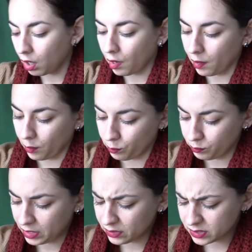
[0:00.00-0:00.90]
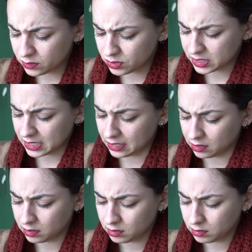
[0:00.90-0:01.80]
and also just
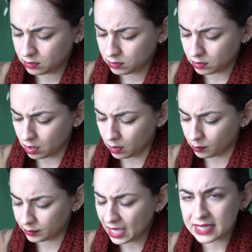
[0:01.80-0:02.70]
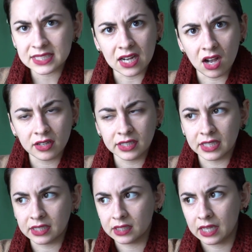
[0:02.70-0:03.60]
like casting on and
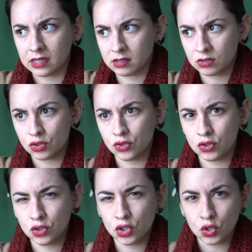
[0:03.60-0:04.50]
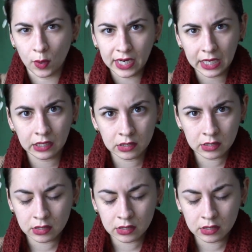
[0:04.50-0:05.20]
then like joining,